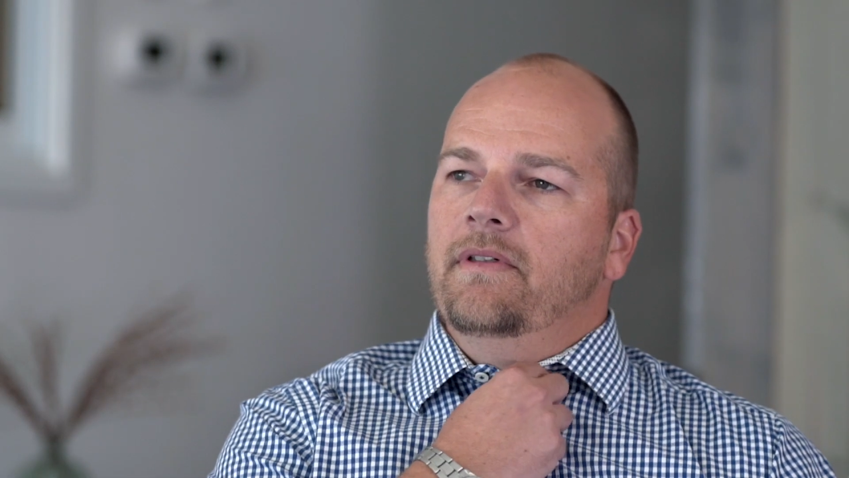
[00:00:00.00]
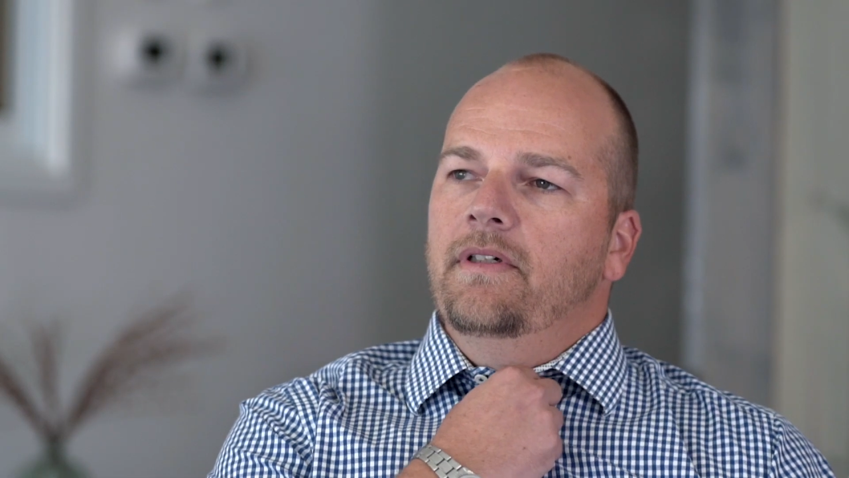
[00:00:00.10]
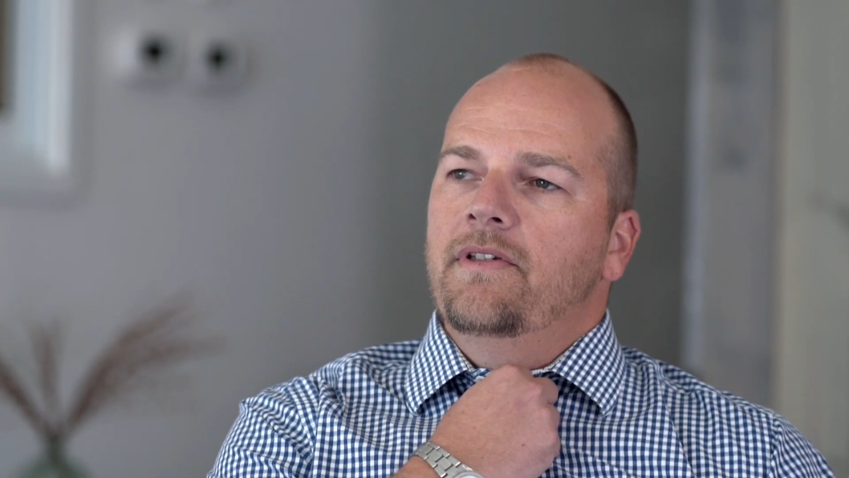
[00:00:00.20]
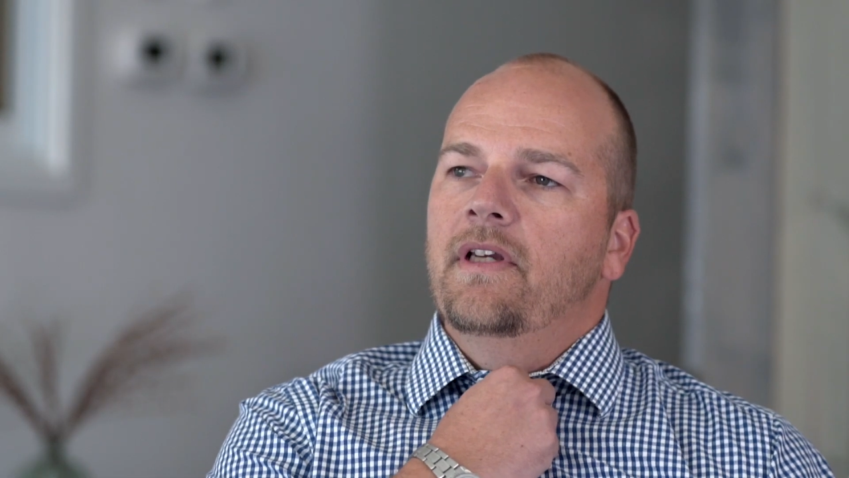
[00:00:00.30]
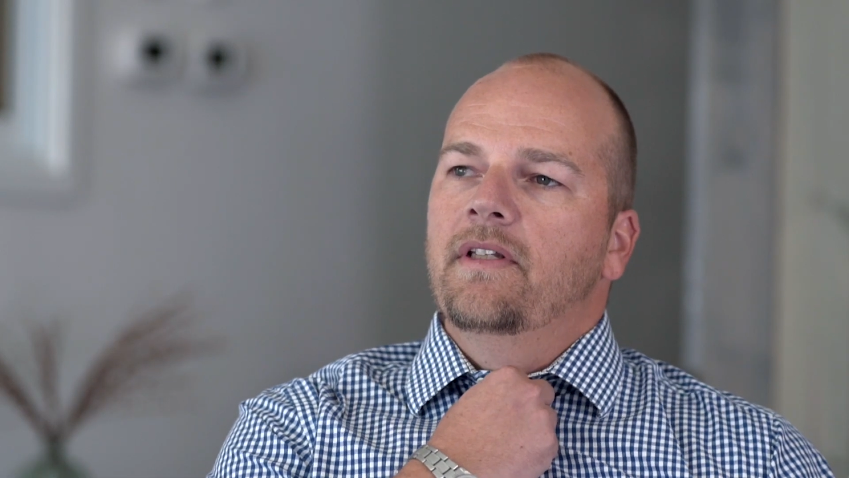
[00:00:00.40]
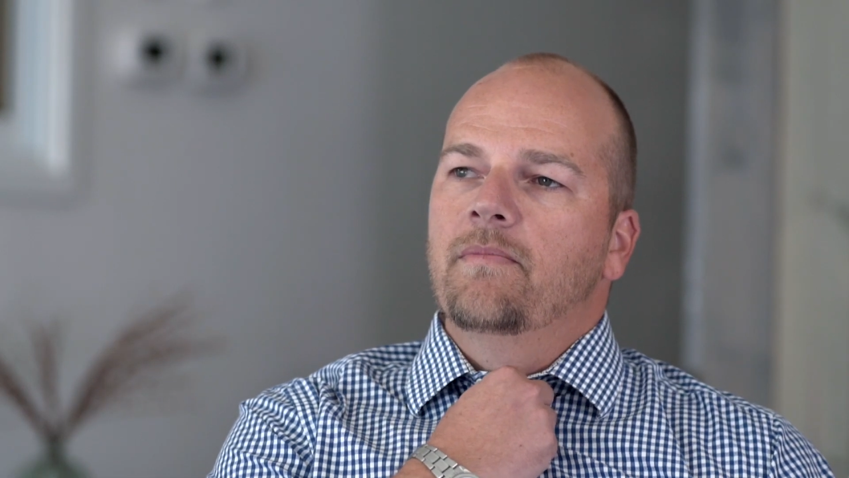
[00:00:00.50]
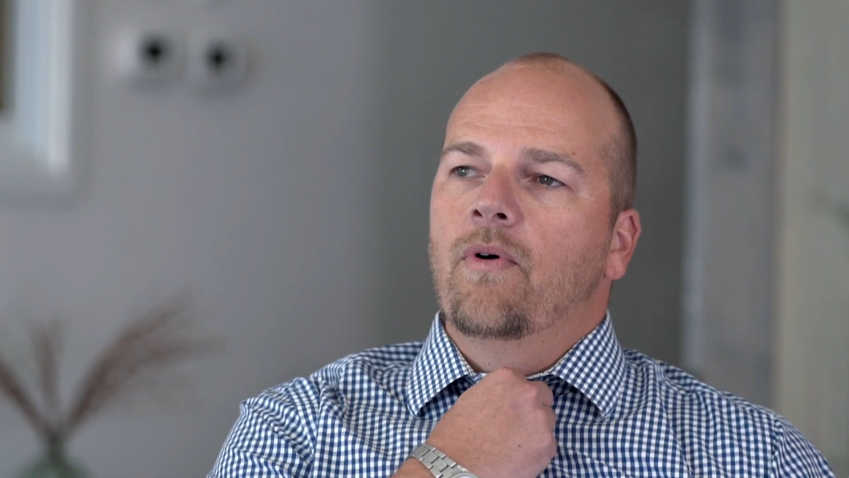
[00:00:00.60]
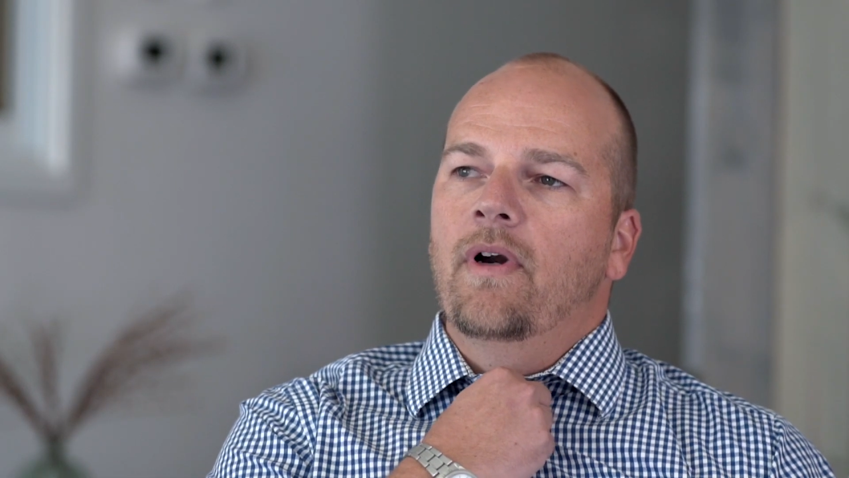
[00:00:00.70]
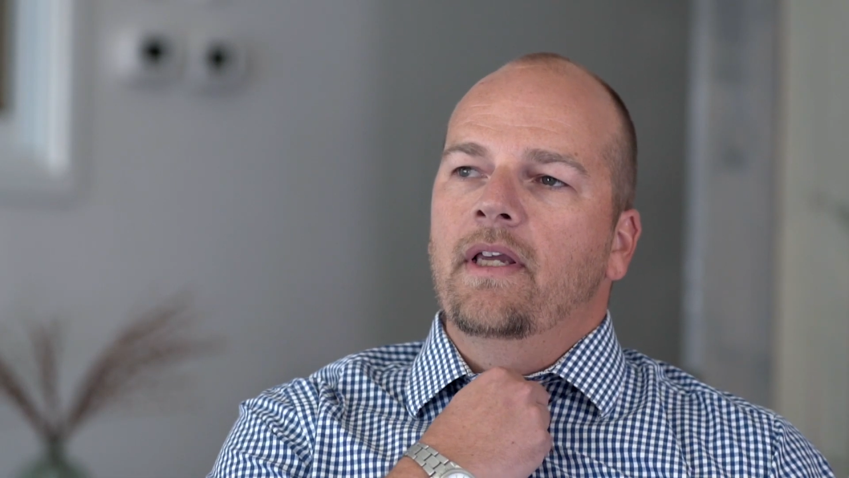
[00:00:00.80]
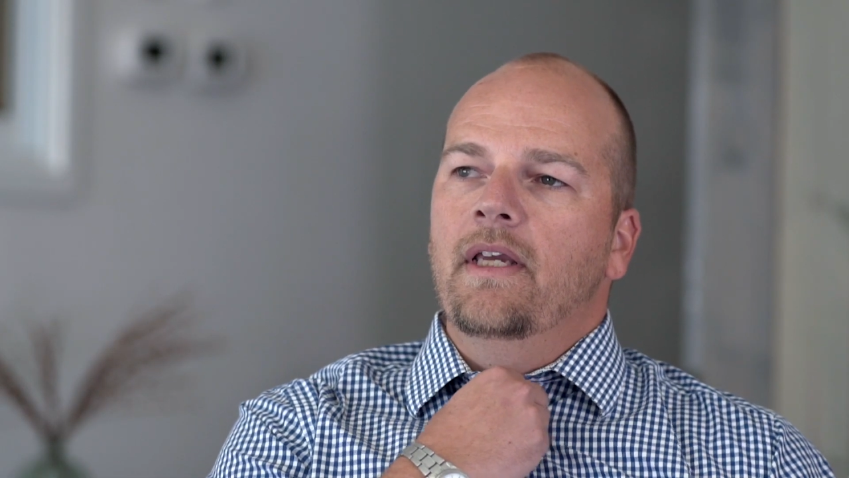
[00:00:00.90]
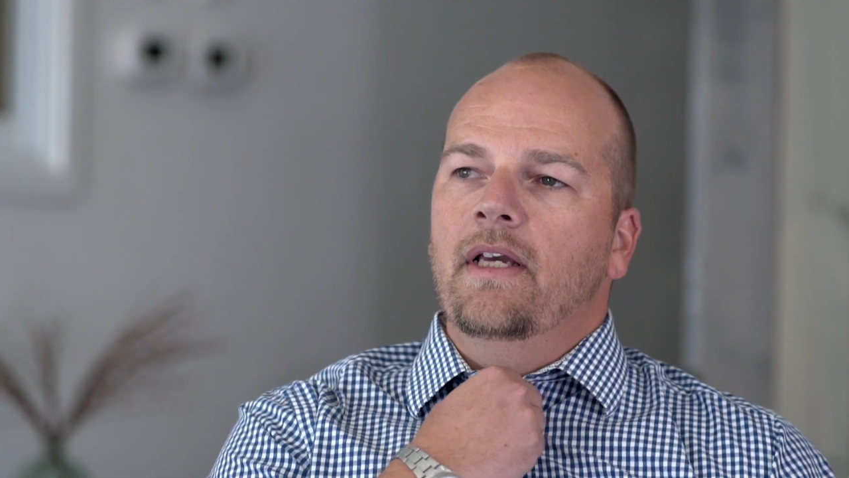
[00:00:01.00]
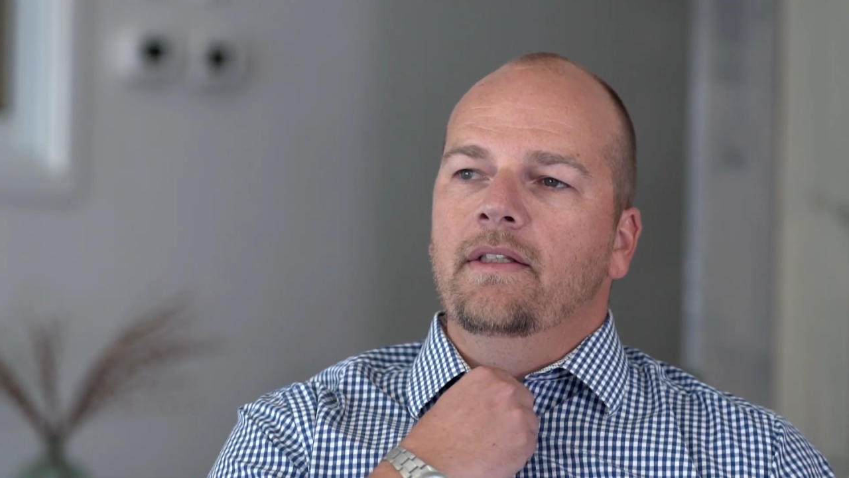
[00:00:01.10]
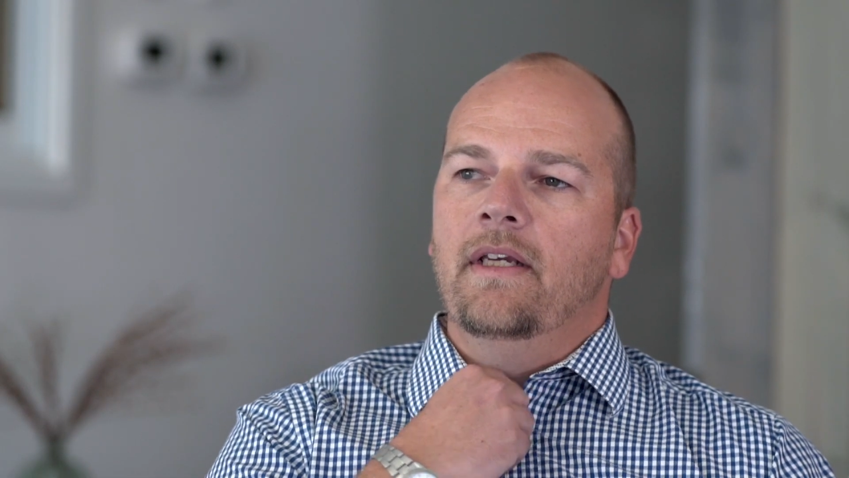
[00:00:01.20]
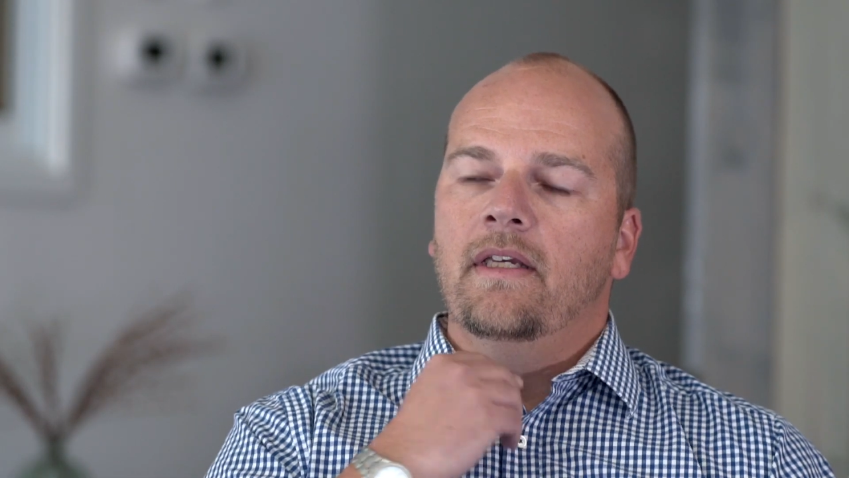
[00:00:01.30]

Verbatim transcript: they say they're born again,